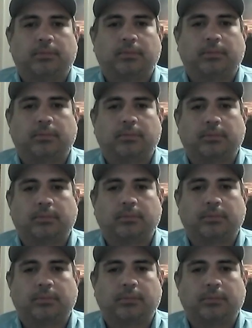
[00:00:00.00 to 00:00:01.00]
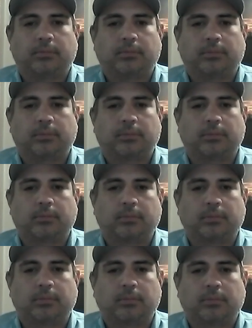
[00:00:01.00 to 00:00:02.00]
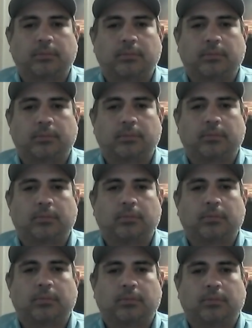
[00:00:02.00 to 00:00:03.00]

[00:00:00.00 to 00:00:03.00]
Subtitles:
No words are spoken by the person on screen.